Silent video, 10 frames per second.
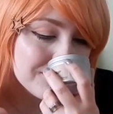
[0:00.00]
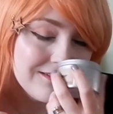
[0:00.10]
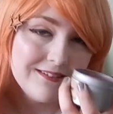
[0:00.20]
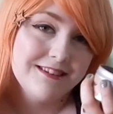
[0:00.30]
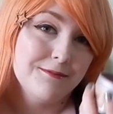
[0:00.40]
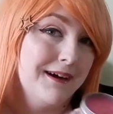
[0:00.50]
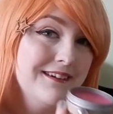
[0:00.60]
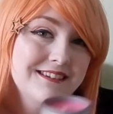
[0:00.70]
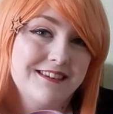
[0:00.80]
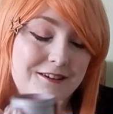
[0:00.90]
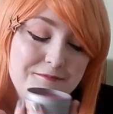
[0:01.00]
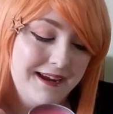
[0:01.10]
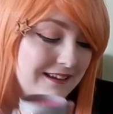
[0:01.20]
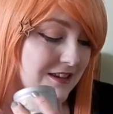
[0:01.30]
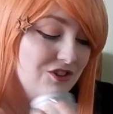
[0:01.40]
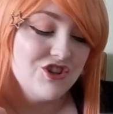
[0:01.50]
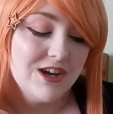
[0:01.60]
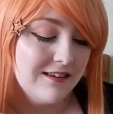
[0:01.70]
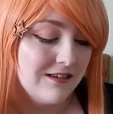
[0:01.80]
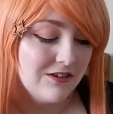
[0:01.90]
It smells amazing,
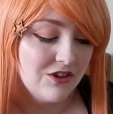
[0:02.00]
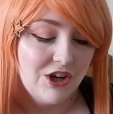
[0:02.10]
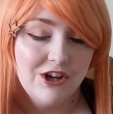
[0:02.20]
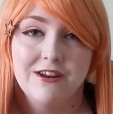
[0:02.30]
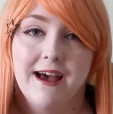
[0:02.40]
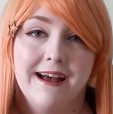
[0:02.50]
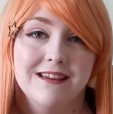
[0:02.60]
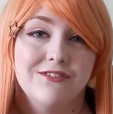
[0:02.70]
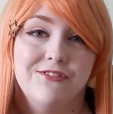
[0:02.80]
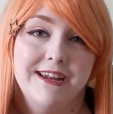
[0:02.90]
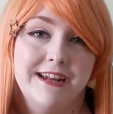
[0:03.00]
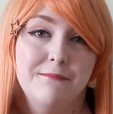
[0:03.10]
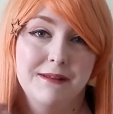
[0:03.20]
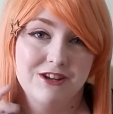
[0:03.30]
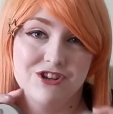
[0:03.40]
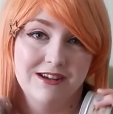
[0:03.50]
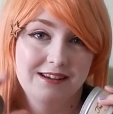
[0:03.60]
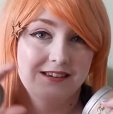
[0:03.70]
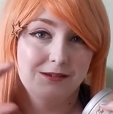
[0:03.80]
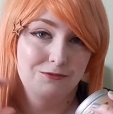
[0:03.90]
just as good as the
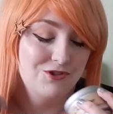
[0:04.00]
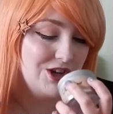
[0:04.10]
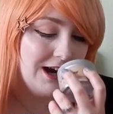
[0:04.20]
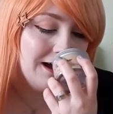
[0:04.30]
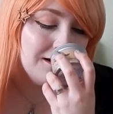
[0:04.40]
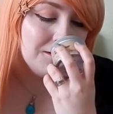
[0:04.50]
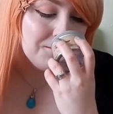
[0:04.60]
miniature small jar,